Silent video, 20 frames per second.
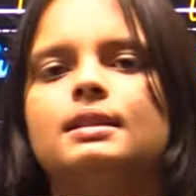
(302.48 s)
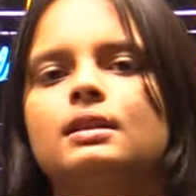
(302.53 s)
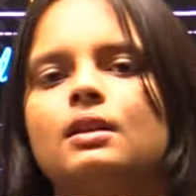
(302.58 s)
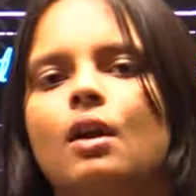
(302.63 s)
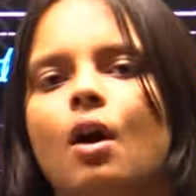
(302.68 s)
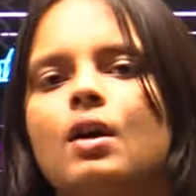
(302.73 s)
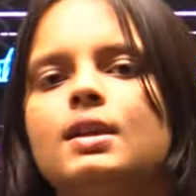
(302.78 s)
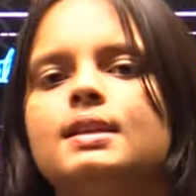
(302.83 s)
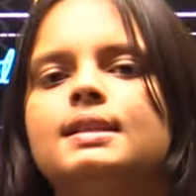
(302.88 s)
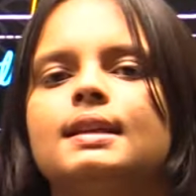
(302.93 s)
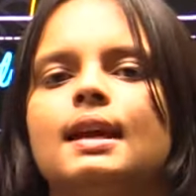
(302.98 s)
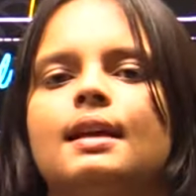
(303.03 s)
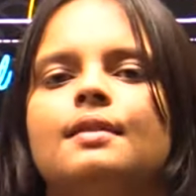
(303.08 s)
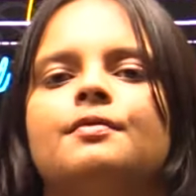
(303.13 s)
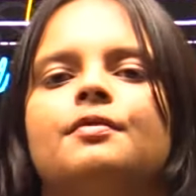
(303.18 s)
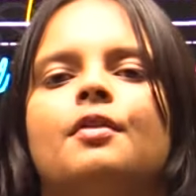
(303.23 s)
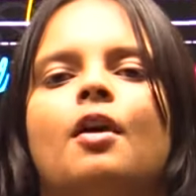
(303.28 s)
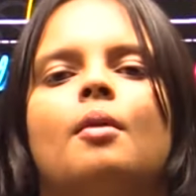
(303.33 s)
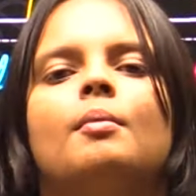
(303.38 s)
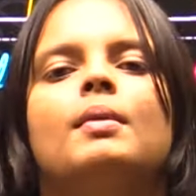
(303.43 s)
Clause
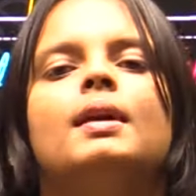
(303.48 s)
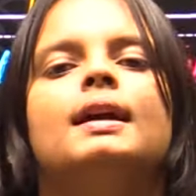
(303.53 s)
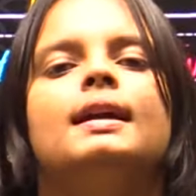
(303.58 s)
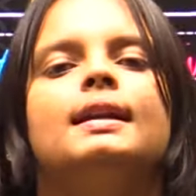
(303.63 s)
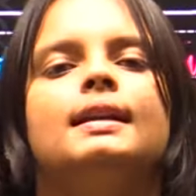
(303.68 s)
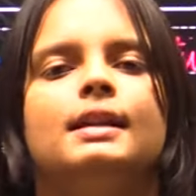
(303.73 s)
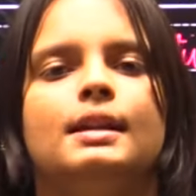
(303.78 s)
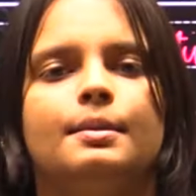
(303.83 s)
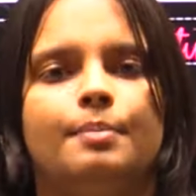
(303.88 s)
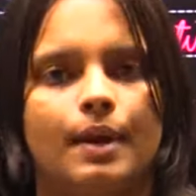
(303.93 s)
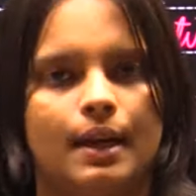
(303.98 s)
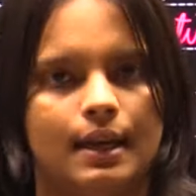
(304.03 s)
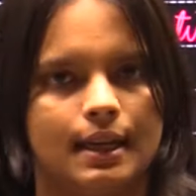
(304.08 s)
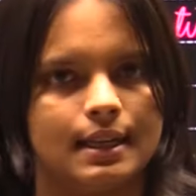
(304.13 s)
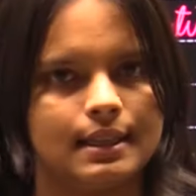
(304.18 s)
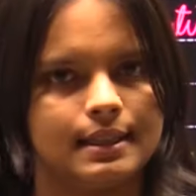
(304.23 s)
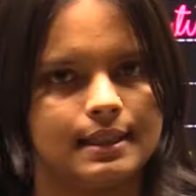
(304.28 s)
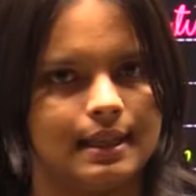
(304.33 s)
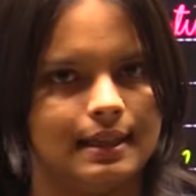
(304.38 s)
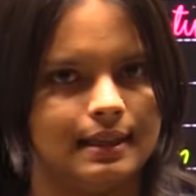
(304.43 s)
can form an
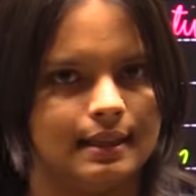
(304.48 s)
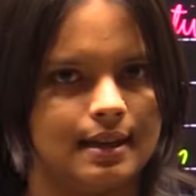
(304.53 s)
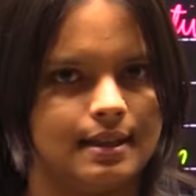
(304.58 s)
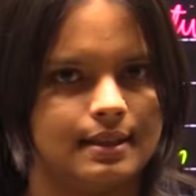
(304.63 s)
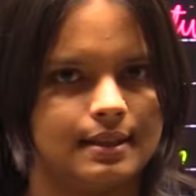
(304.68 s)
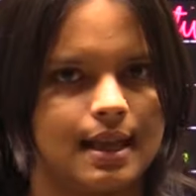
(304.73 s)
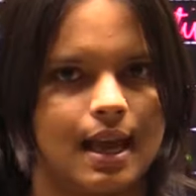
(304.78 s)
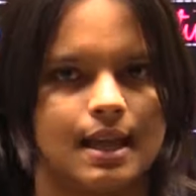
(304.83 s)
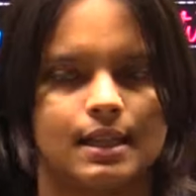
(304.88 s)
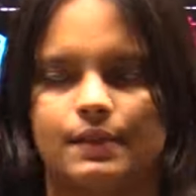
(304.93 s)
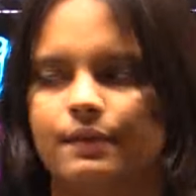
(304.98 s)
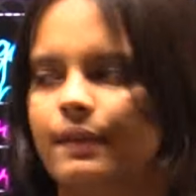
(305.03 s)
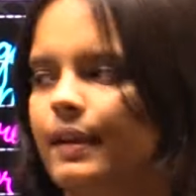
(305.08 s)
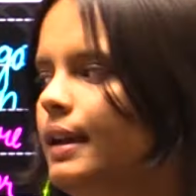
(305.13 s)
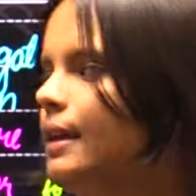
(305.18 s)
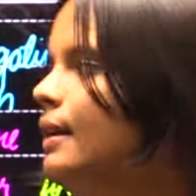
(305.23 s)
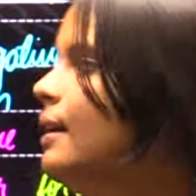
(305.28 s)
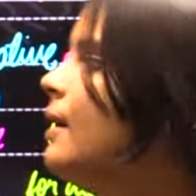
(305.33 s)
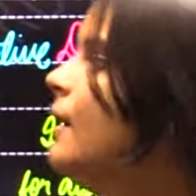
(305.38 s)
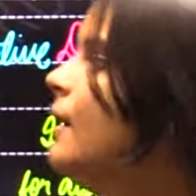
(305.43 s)
independent sentence as well.